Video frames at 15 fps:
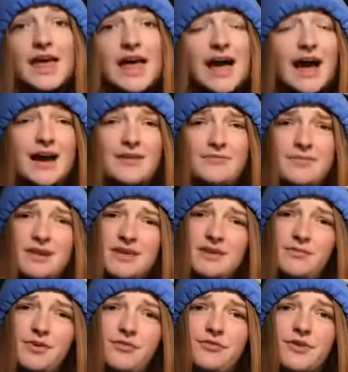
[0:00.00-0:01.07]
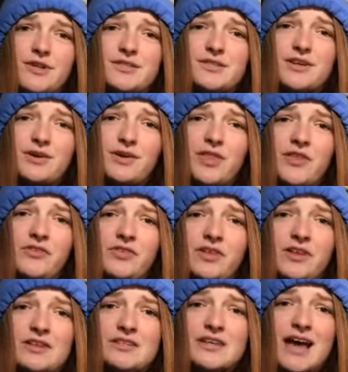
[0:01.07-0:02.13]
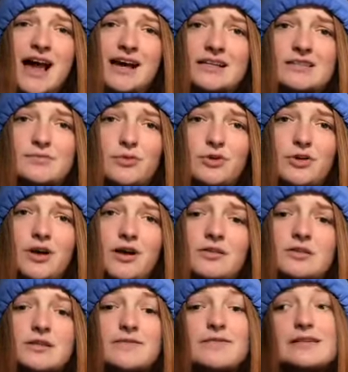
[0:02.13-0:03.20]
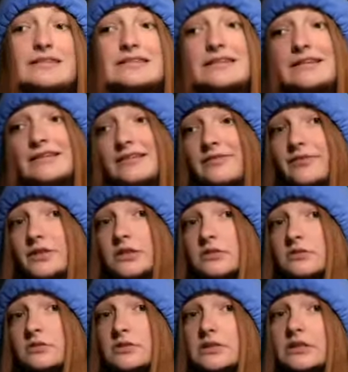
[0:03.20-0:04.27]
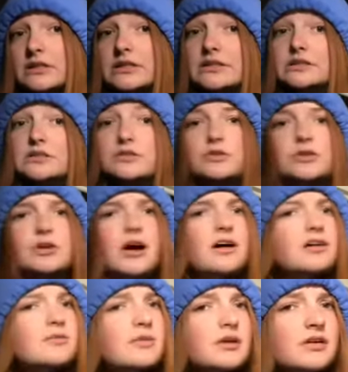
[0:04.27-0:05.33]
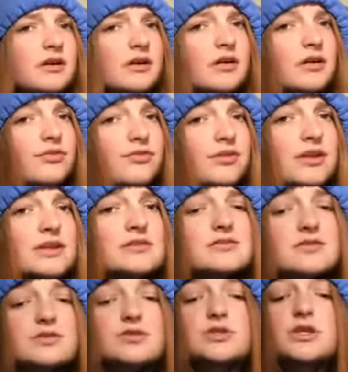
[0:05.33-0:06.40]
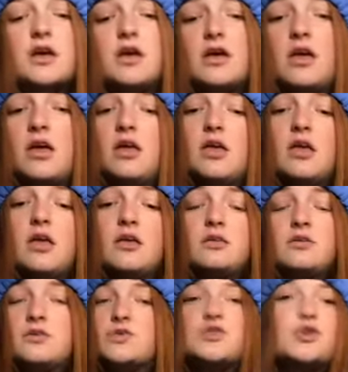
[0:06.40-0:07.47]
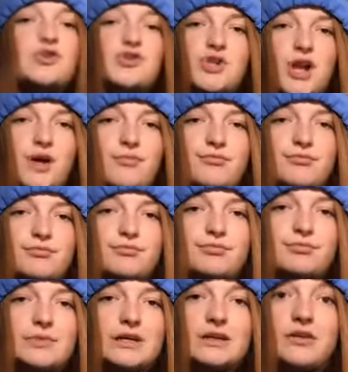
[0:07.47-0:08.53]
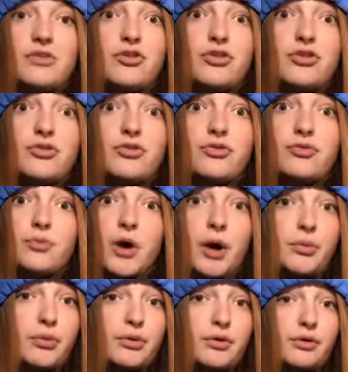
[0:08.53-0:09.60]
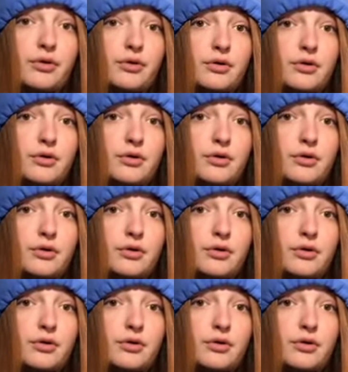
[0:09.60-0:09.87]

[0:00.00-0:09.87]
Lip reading: I'm making my friends go to the VSCO axe murder house. If you don't know what it is, there's a documentary on Netflix. There's, you can search it up. It's popular.